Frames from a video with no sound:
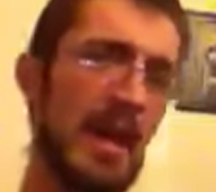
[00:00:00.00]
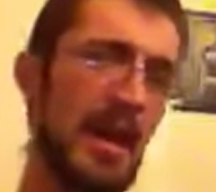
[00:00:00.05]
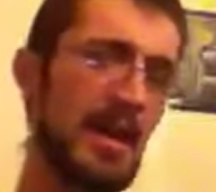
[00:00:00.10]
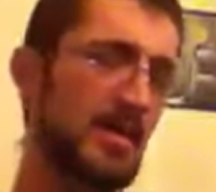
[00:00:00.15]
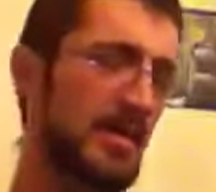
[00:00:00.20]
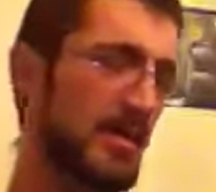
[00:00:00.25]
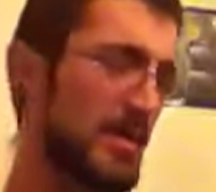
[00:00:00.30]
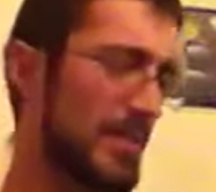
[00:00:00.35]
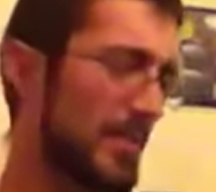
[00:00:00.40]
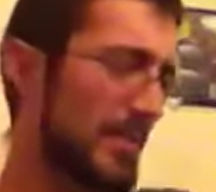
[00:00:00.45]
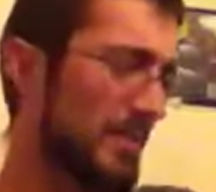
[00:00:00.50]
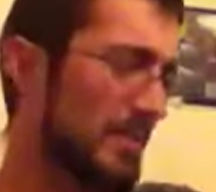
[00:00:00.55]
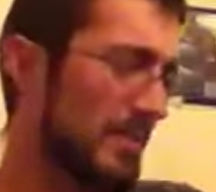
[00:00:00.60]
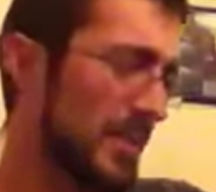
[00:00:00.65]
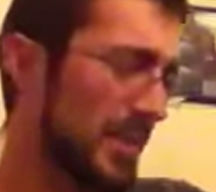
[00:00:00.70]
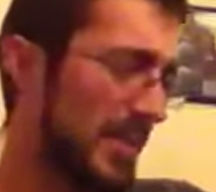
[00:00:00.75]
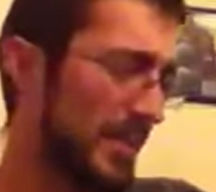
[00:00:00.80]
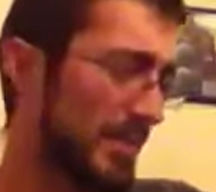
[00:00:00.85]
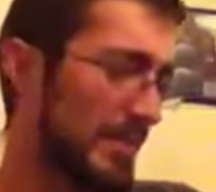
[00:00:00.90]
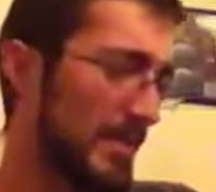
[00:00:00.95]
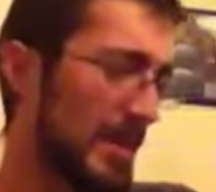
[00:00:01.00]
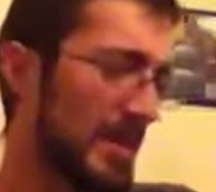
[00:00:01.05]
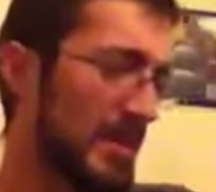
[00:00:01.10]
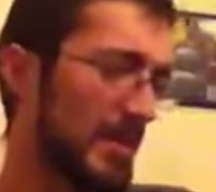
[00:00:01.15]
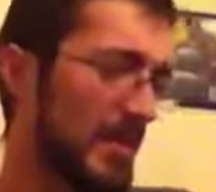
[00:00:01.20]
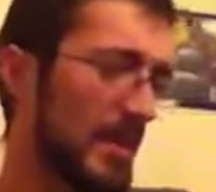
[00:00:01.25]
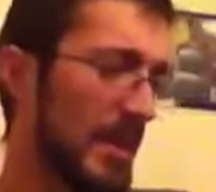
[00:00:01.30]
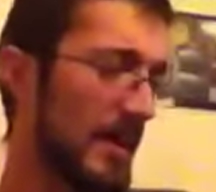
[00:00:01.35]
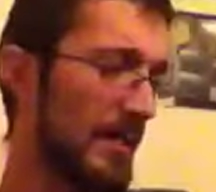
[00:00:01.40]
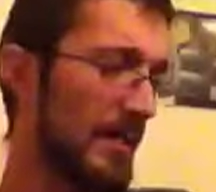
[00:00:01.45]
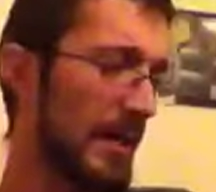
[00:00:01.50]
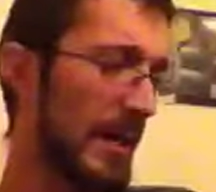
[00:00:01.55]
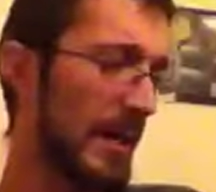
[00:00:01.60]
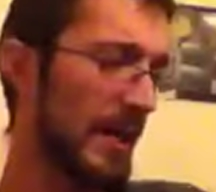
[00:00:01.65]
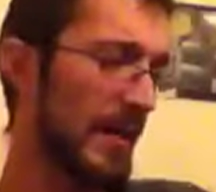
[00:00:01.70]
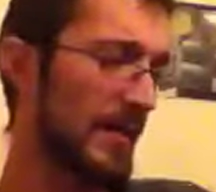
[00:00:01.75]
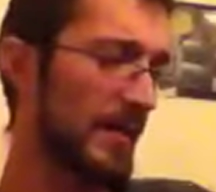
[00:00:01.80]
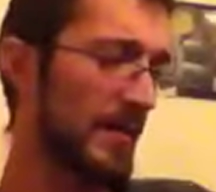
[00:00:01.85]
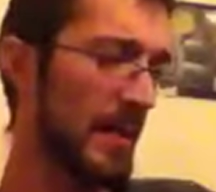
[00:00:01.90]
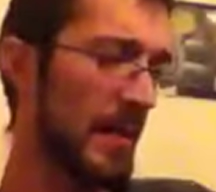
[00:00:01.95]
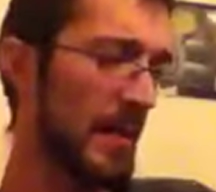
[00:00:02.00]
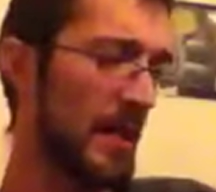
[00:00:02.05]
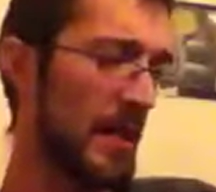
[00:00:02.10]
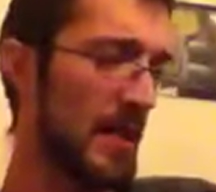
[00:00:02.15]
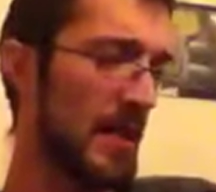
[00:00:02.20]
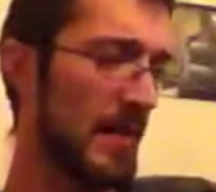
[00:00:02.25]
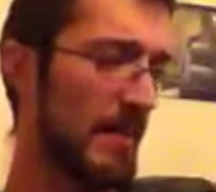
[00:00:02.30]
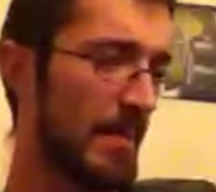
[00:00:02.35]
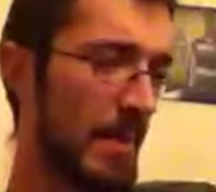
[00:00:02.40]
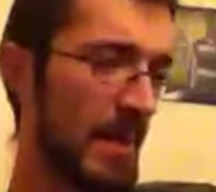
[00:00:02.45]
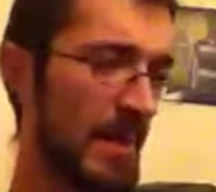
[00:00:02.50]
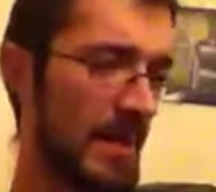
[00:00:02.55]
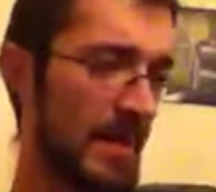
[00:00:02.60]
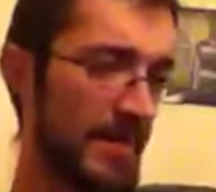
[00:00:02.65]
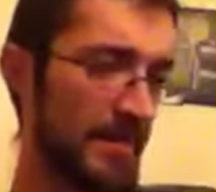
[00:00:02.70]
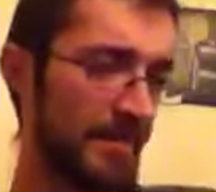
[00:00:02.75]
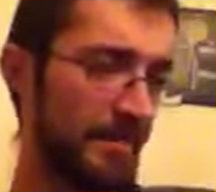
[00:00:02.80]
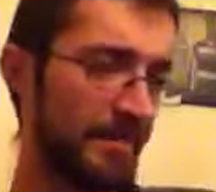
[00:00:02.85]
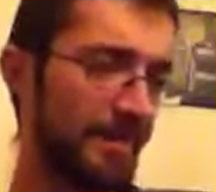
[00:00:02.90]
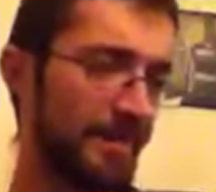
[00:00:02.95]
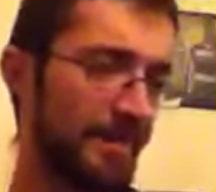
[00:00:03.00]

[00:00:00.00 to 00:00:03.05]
don't know much about Pat, but